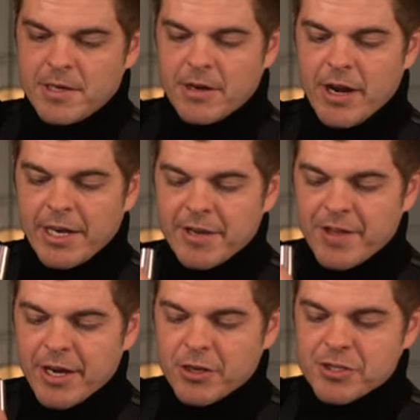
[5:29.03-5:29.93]
All right, give
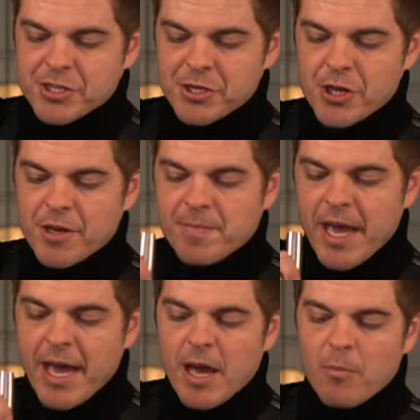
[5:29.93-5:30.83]
that a good stir.
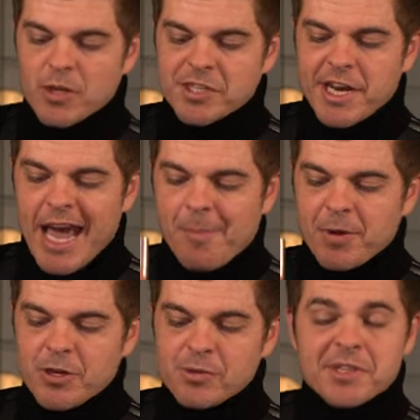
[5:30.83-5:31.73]
Um, what's going to
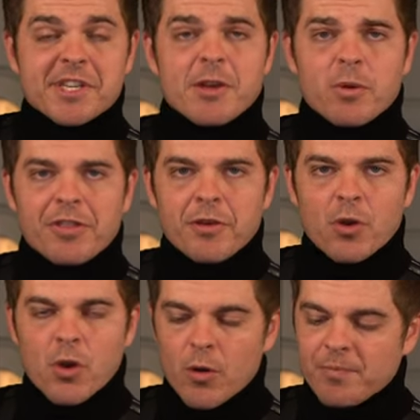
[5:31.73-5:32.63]
happen, you'll see with
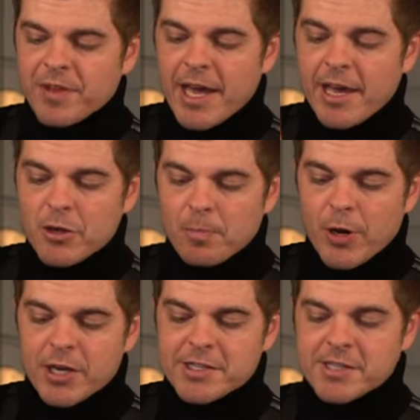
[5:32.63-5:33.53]
your, uh, your
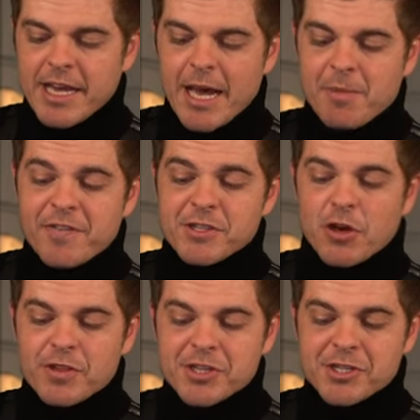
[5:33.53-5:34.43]
pot, um, if it's
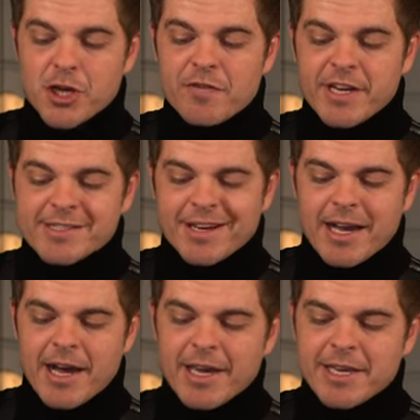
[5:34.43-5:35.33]
on the stove and it's at a
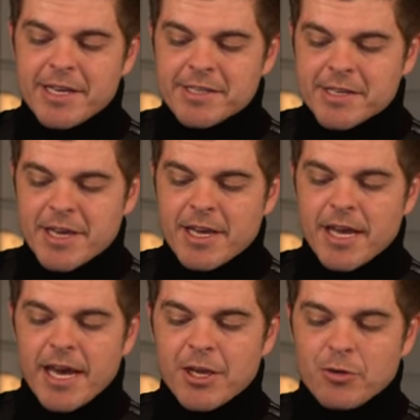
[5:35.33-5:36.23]
high heat,
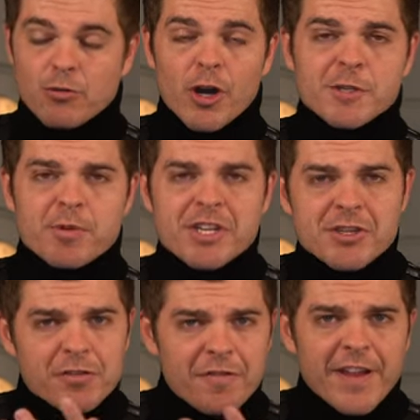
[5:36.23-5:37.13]
uh, your raspberries
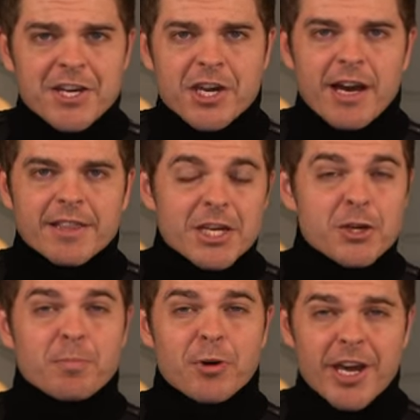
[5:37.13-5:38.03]
should flesh out. They
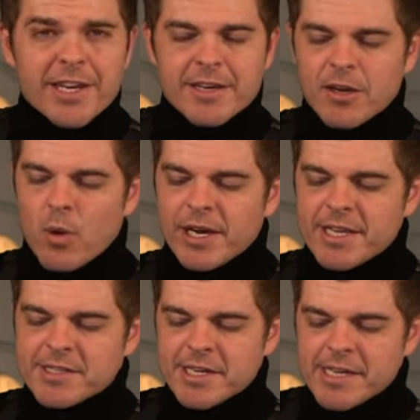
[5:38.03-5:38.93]
should break quite
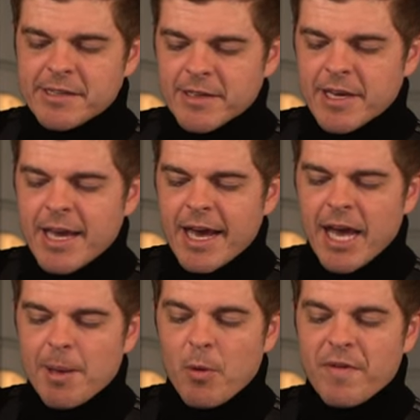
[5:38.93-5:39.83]
easily.
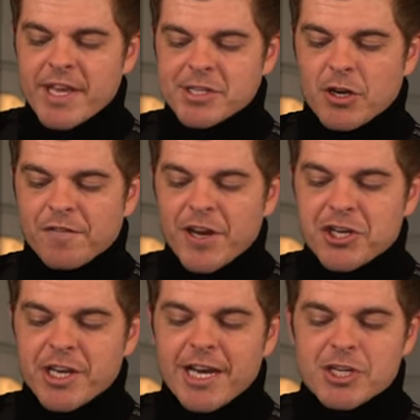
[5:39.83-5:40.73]
Um, and when they start
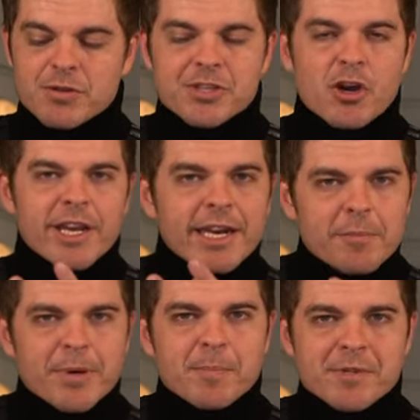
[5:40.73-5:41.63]
fleshing out, you'll start getting
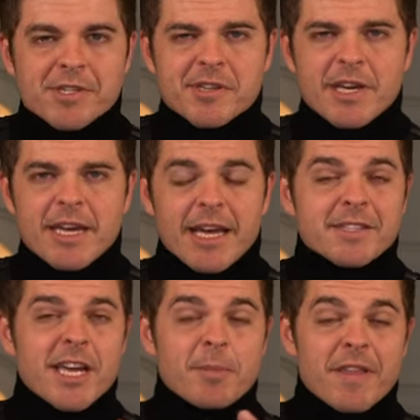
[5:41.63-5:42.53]
pips and
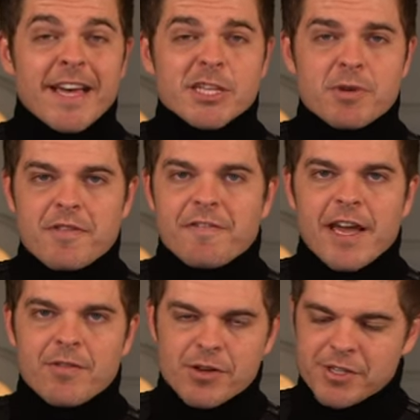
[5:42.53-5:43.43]
sediment, and that's where the
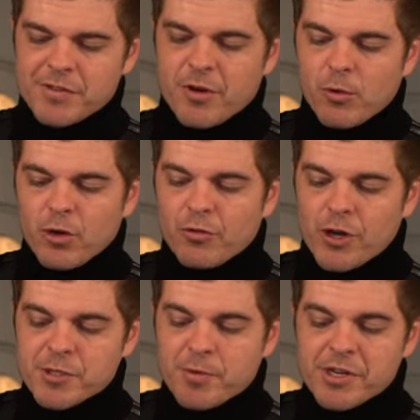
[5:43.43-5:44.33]
flavor is from all your
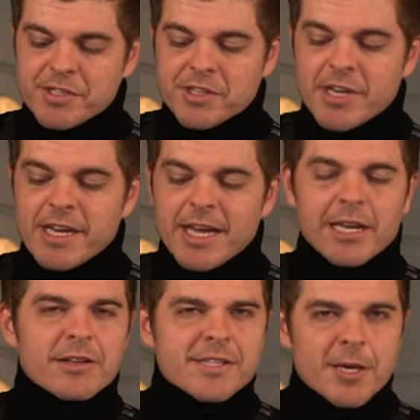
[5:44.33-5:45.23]
raspberries. A
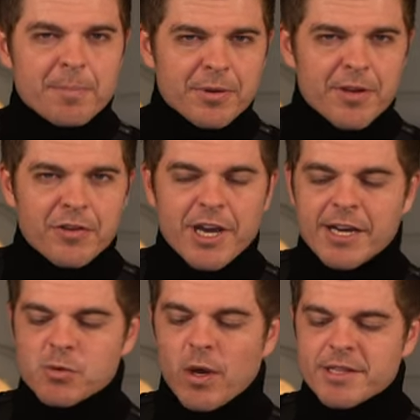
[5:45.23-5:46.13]
little tip, if you
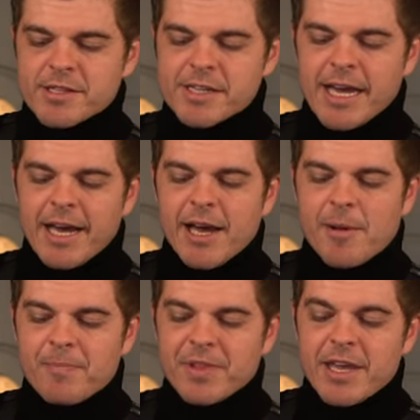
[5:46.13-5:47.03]
guys want,
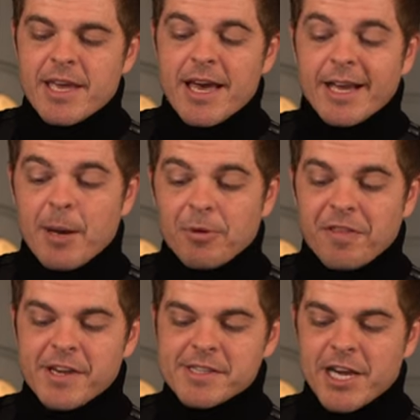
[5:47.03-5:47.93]
um, a couple
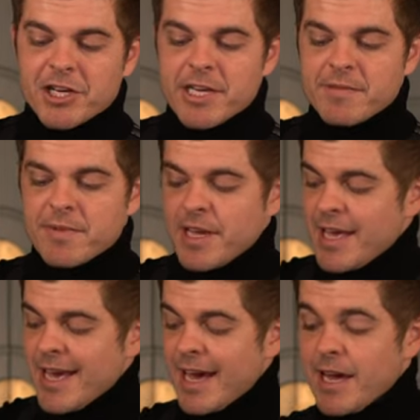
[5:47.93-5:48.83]
things actually.
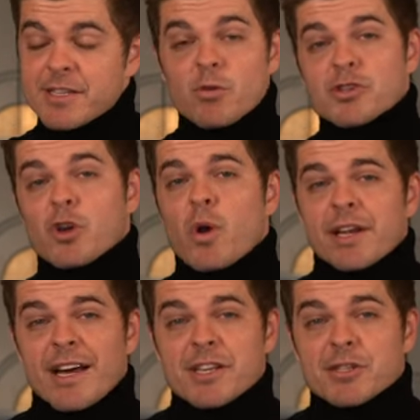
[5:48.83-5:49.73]
Uh, it's also quite
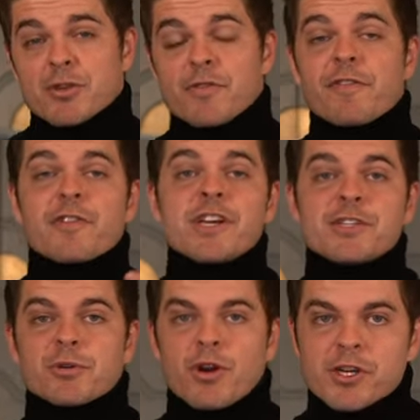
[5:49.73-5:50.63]
nice to freeze
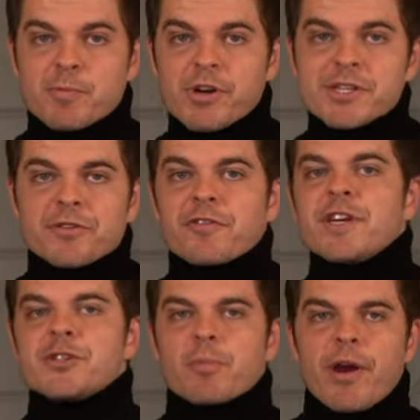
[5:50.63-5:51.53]
your raspberries or
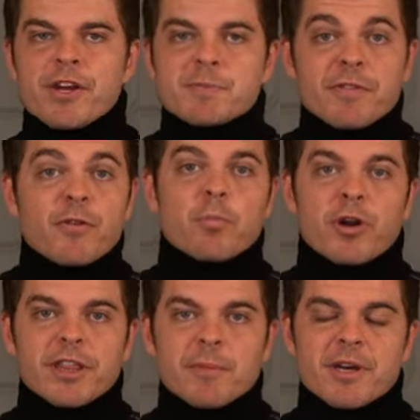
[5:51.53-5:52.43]
freeze your berries before
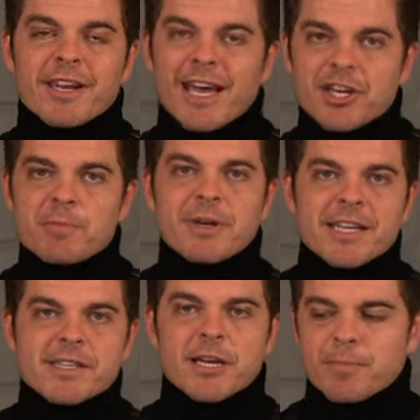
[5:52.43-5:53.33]
putting them in. It actually
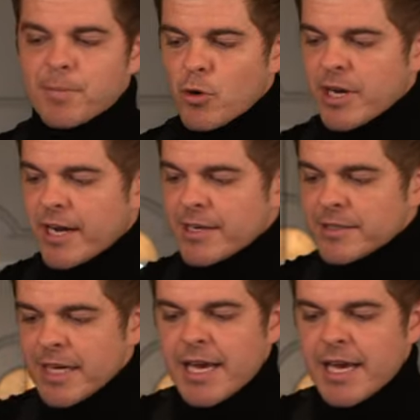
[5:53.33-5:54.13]
bleeds out a bit more color.